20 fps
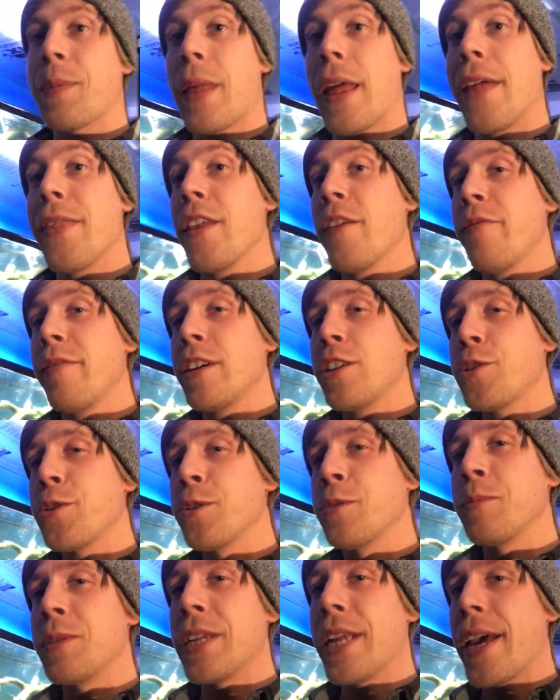in the fish
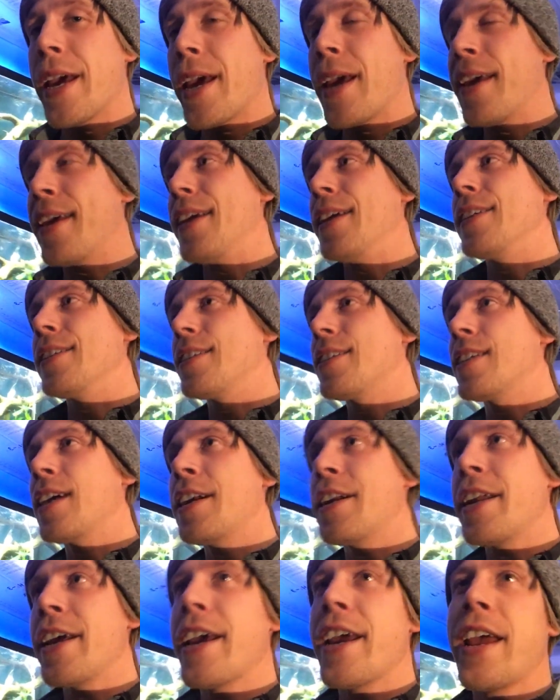room today. It's
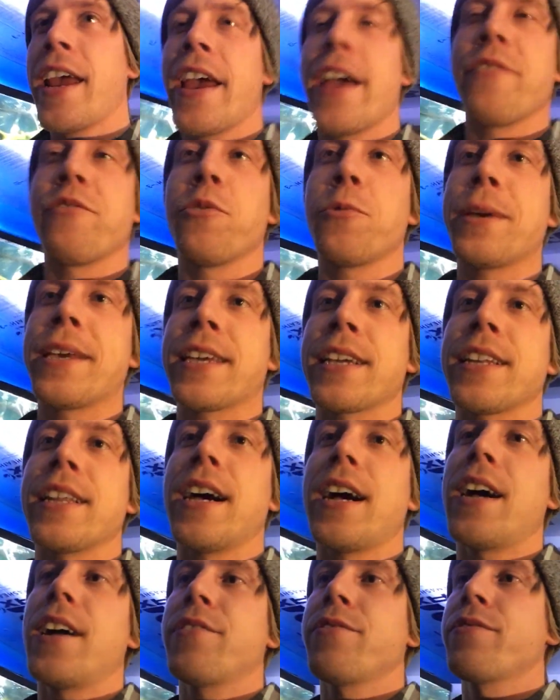Sunday, have the weekend
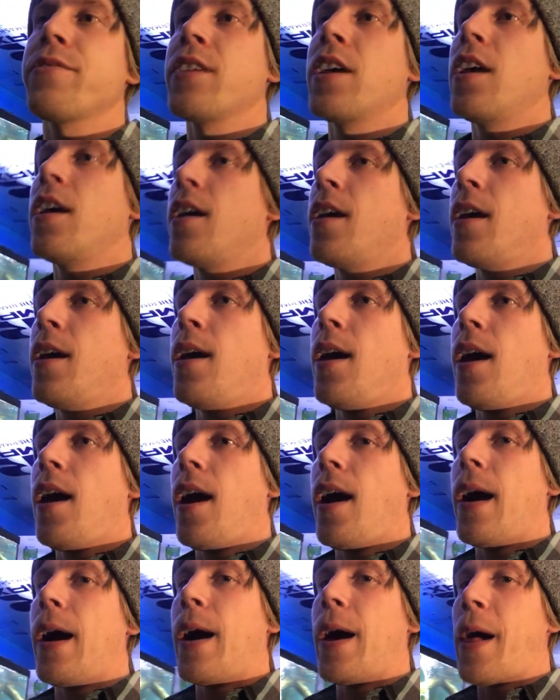off.
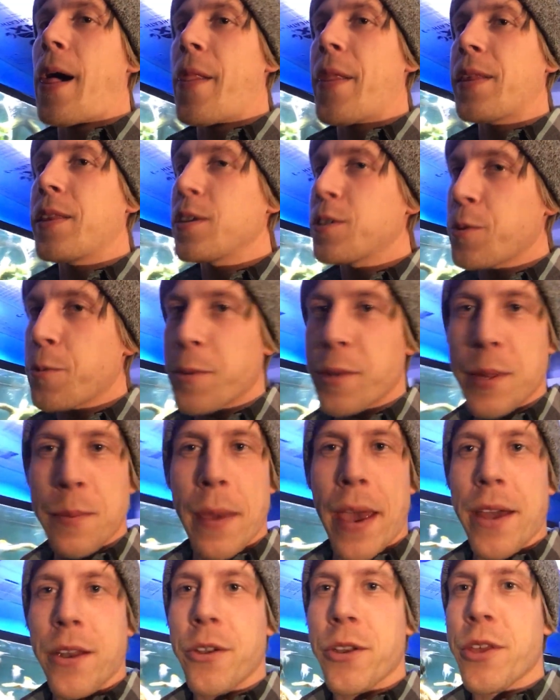That doesn't really
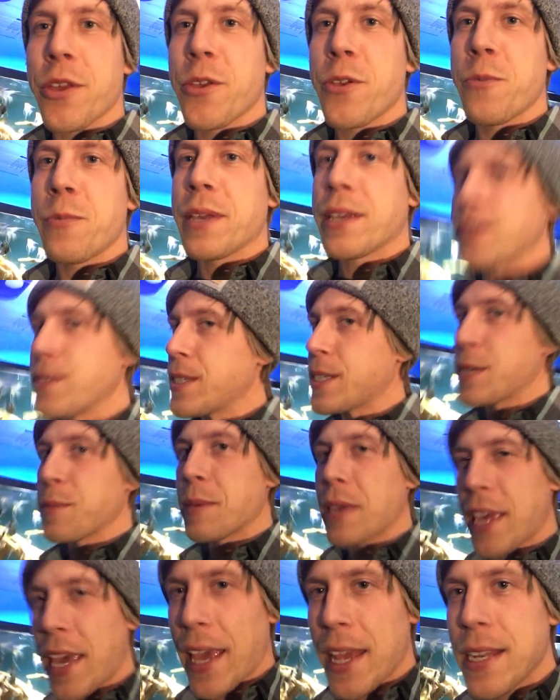matter to you because it could
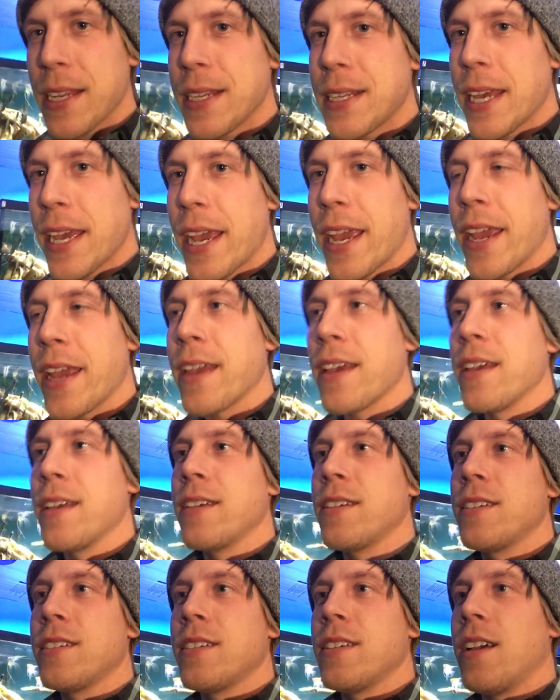be any day,
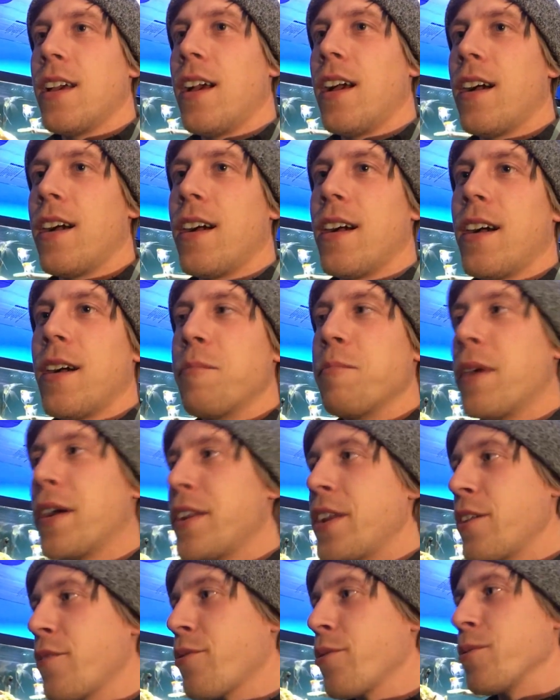
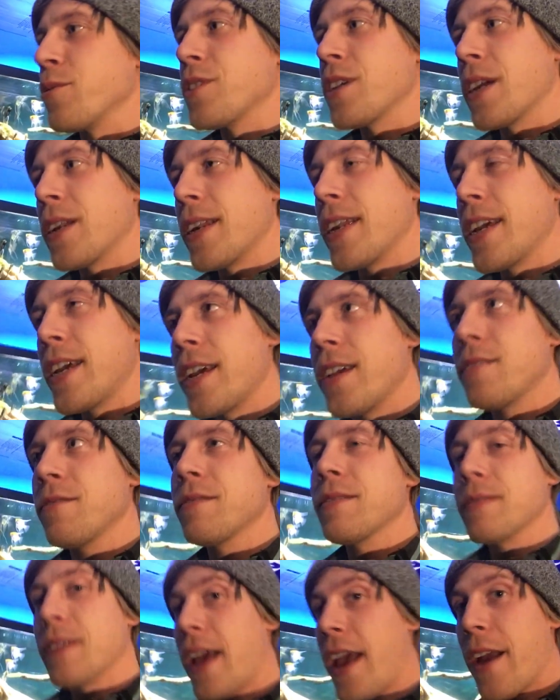Monday through Sunday.
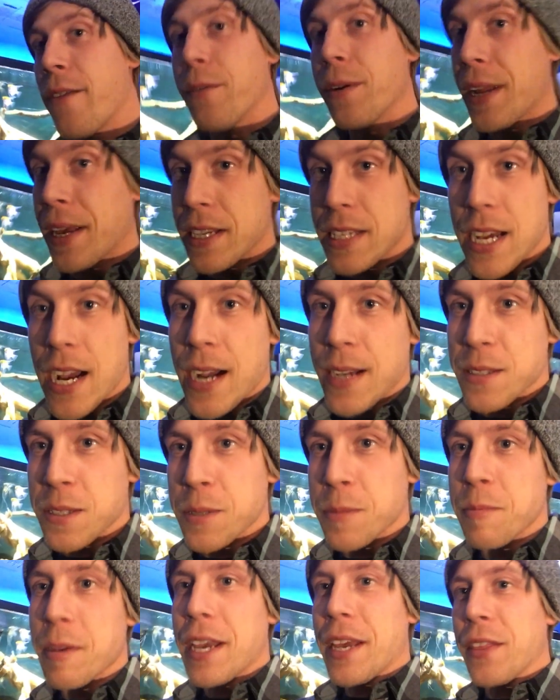Every day's
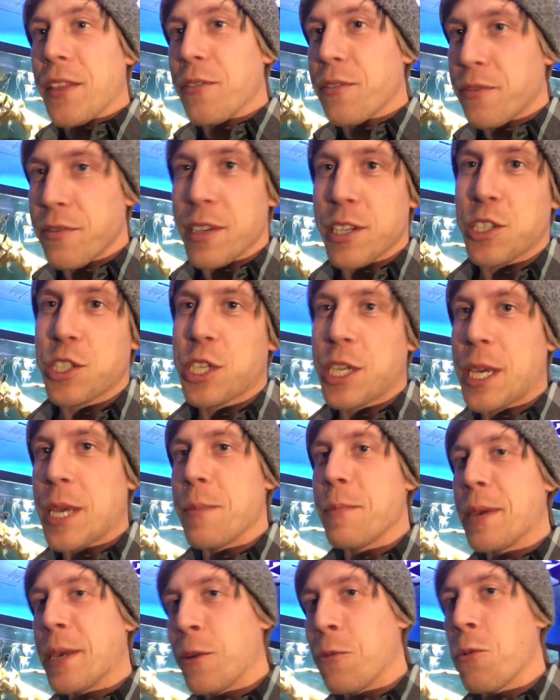awesome in the fish
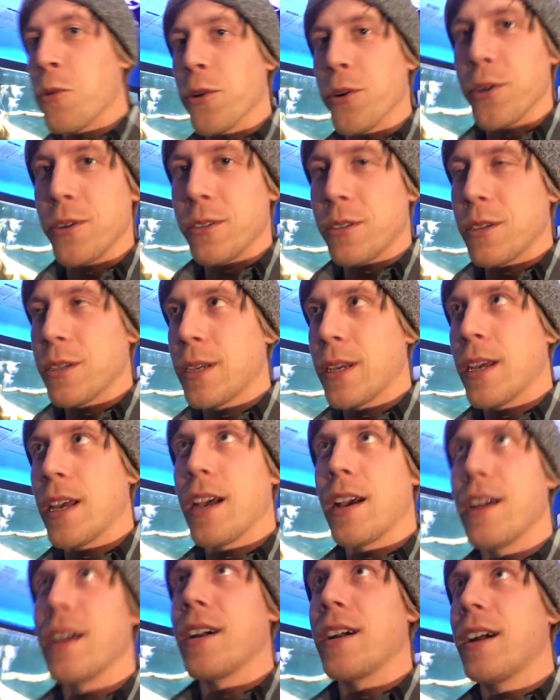keeping world.
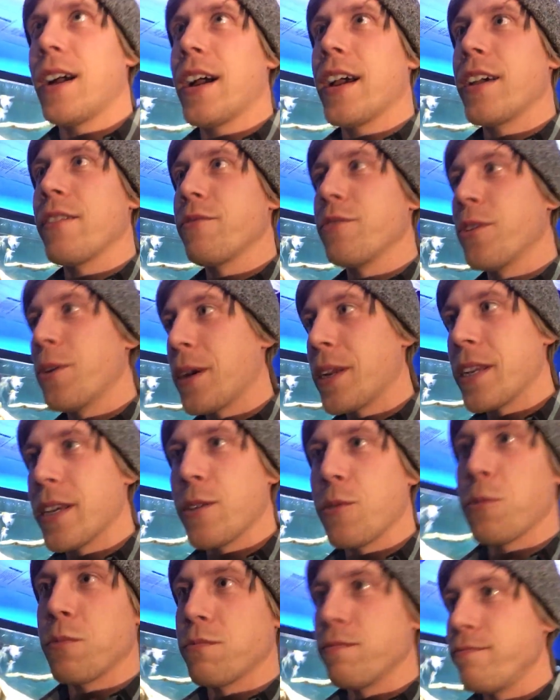I have no
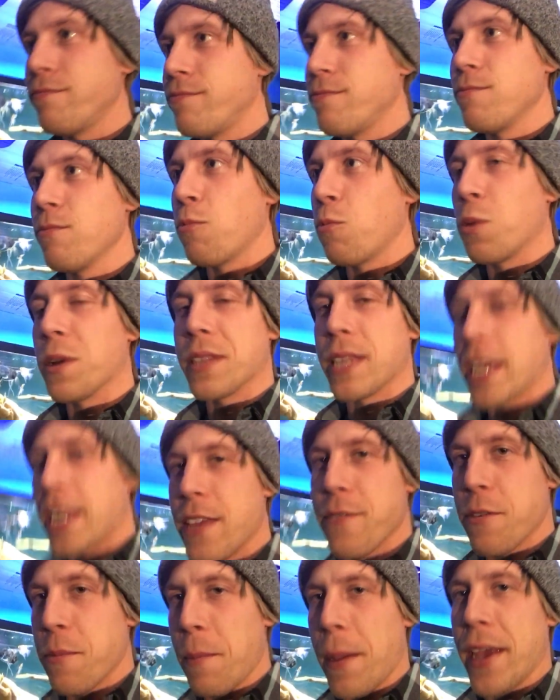idea what that
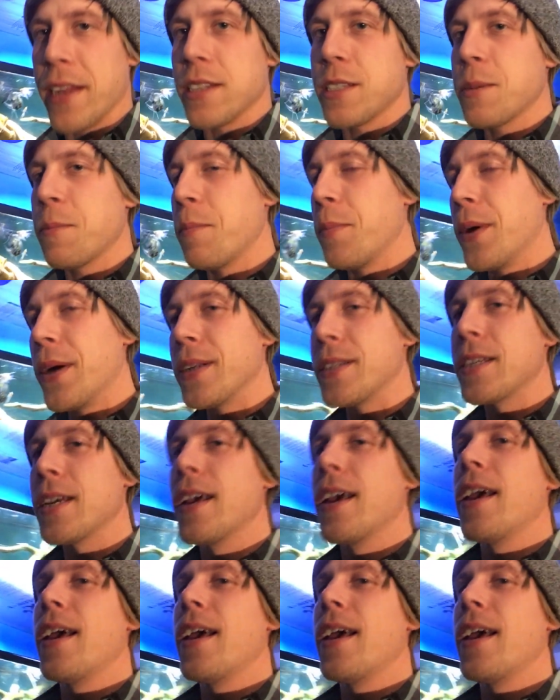even meant, but